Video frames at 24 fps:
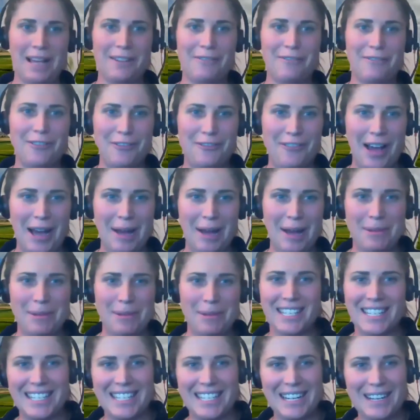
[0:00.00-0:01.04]
plug for
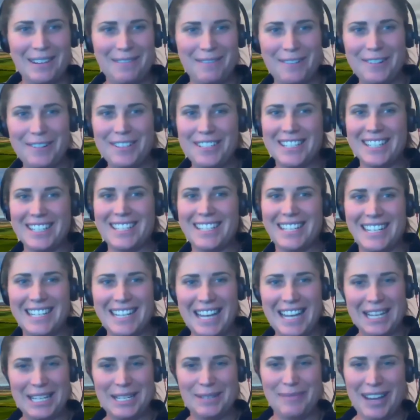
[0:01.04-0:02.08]
Farmlands and Seedforce, is to
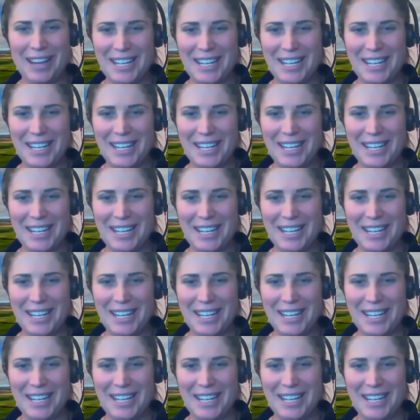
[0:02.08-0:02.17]
touch